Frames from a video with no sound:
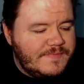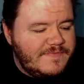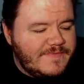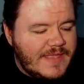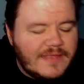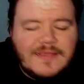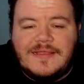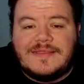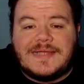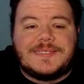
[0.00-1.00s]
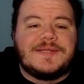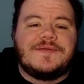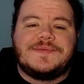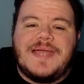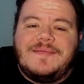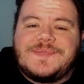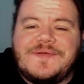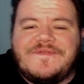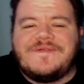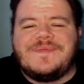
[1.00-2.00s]
calculate that to your own time
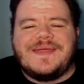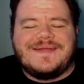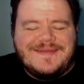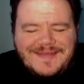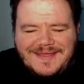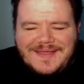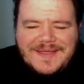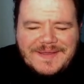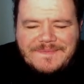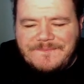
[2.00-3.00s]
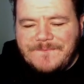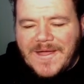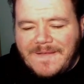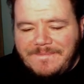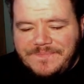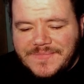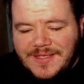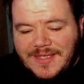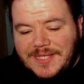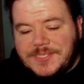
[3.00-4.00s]
zone from there. But
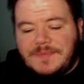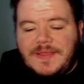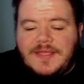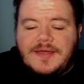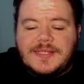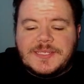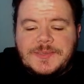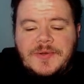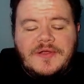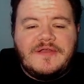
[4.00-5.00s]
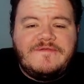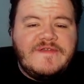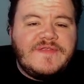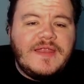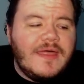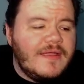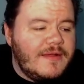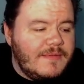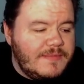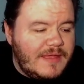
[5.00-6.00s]
it should be good. It's a
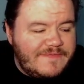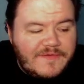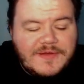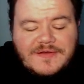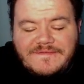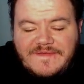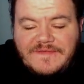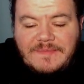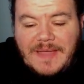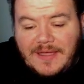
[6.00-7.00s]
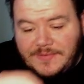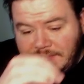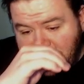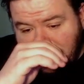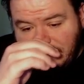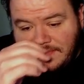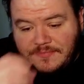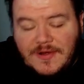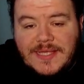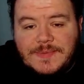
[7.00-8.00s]
£450
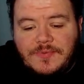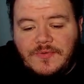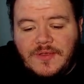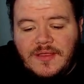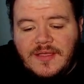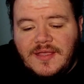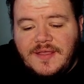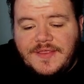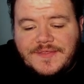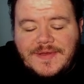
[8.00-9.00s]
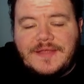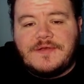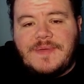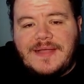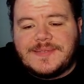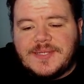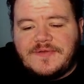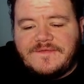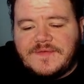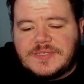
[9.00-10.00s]
prize pool. 300 pounds go
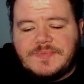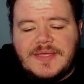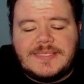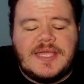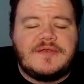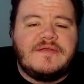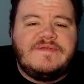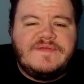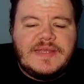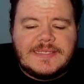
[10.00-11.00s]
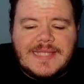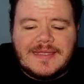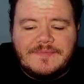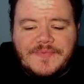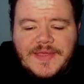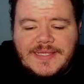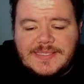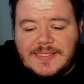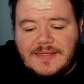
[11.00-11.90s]
to first place, 150 to second place.